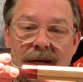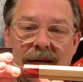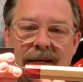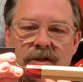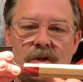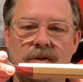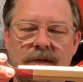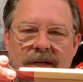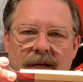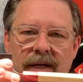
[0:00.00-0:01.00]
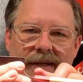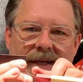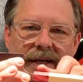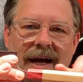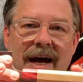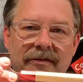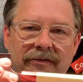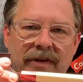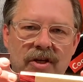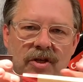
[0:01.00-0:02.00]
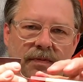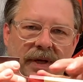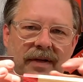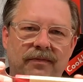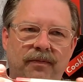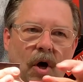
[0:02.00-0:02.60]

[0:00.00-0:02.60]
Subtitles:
It's usually like an unfinished but